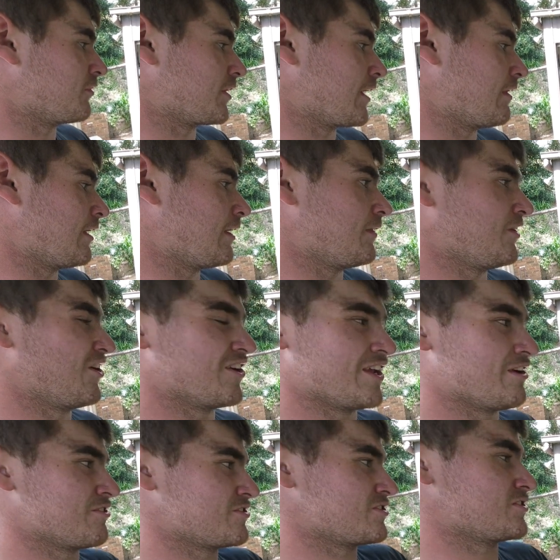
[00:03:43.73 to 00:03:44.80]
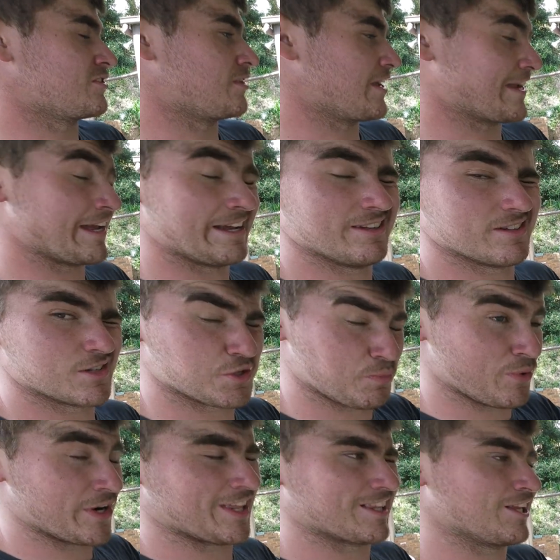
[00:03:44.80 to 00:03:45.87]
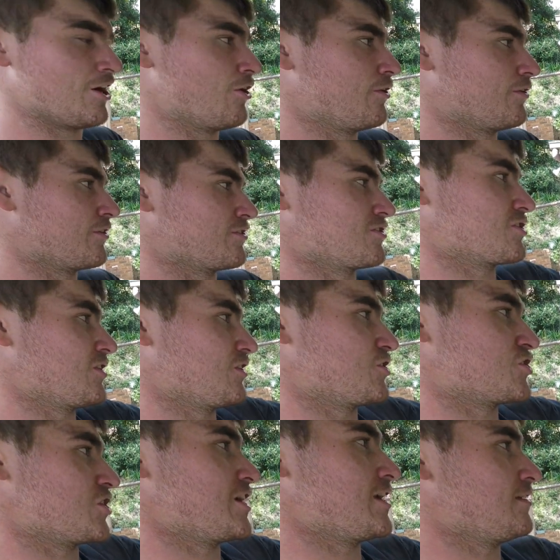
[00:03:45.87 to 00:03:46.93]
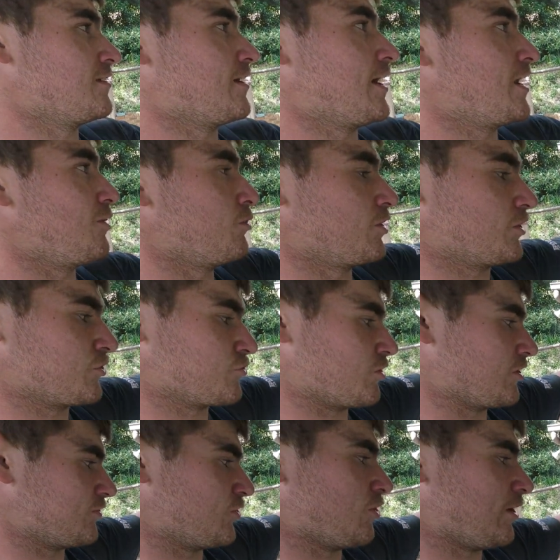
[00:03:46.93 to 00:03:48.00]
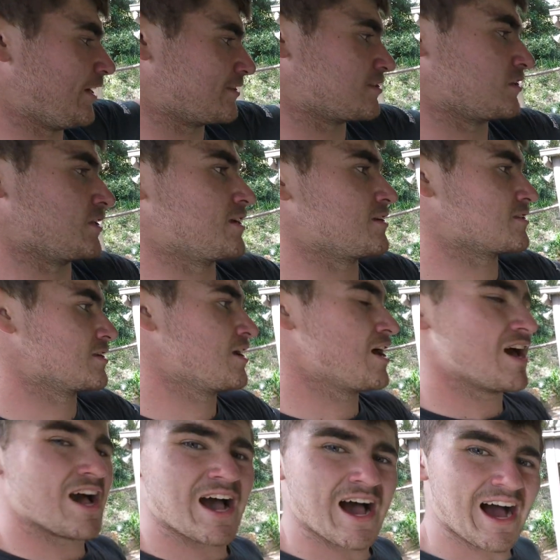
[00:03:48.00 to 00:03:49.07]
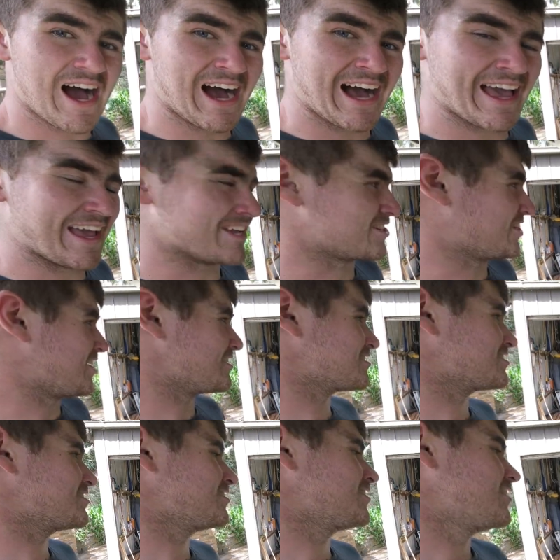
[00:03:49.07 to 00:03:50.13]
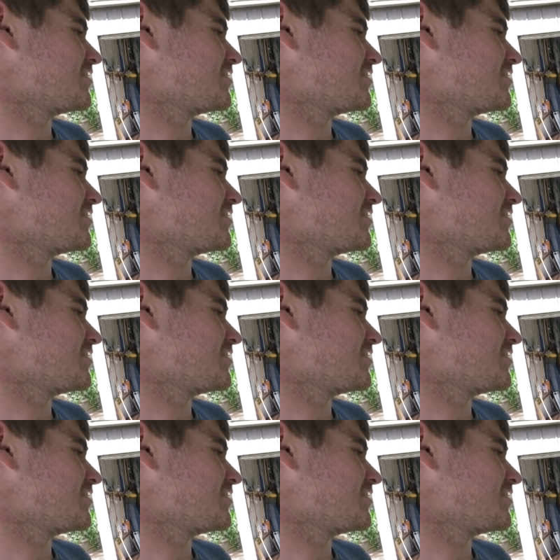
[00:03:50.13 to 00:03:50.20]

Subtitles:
together. The idea is, again, spreading load because it's only sheet, and I wanted to try and tie it to these RHS.